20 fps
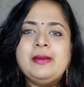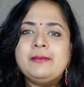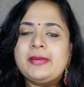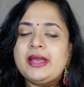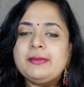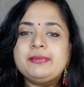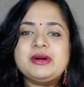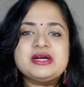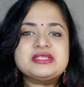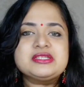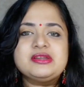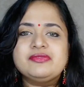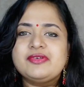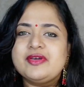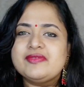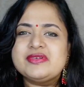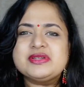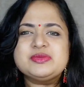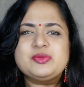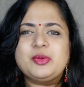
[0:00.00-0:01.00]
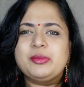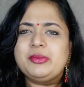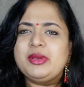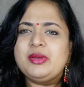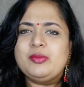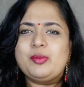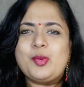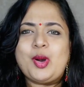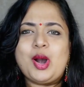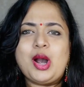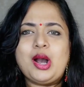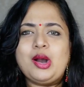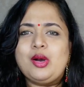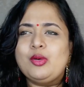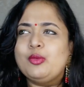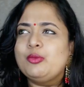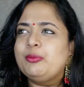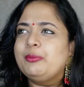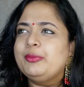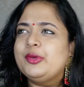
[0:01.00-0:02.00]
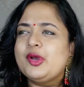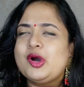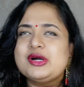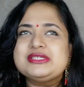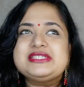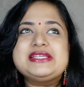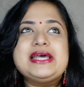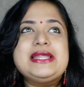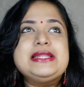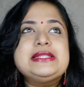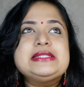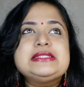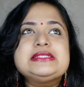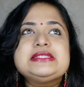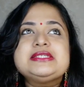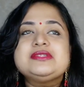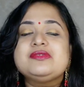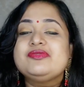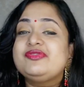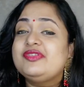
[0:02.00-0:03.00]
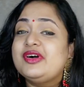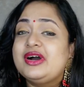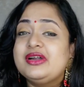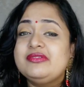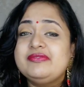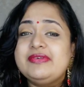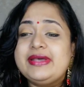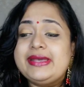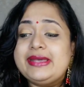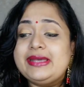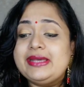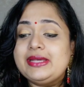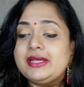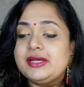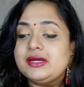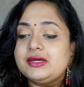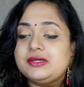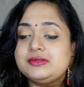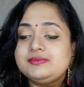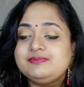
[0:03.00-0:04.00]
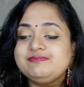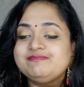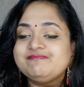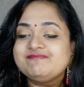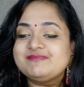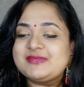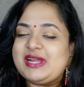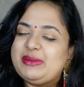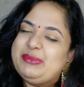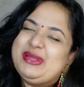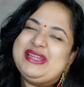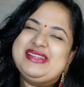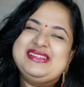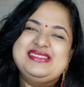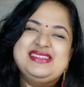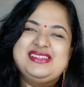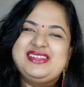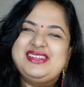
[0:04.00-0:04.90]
My personal favorites would be Wow, Puresense, Fernweh. I mean,